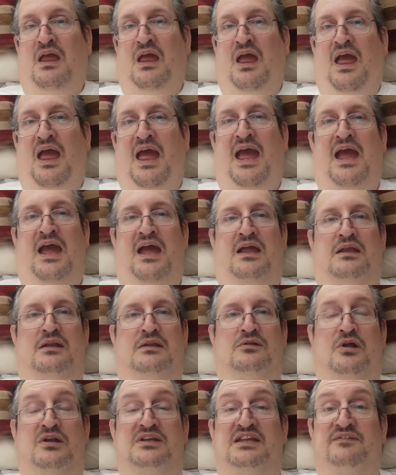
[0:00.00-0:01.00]
And
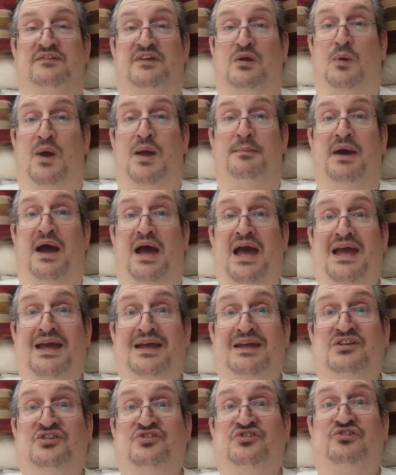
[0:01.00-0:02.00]
not giving away my
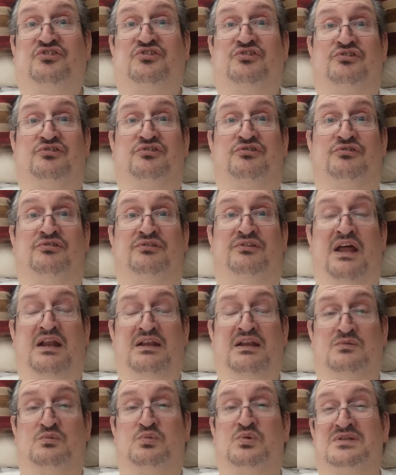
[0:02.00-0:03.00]
age,
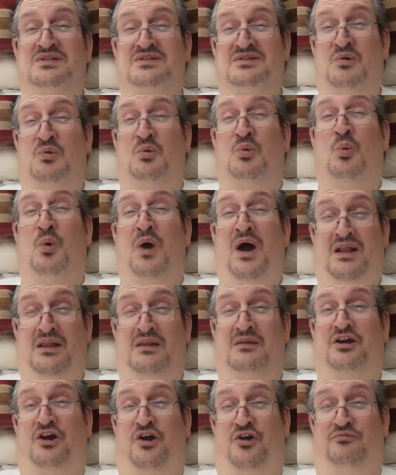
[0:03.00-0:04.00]
that was a while
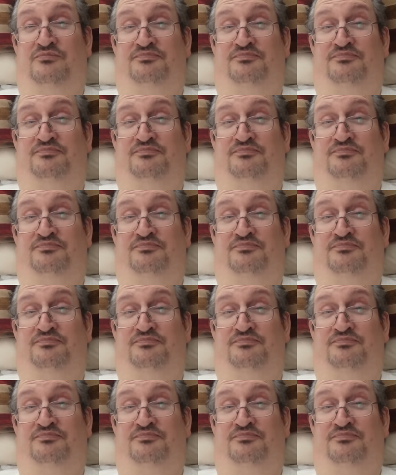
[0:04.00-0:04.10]
ago.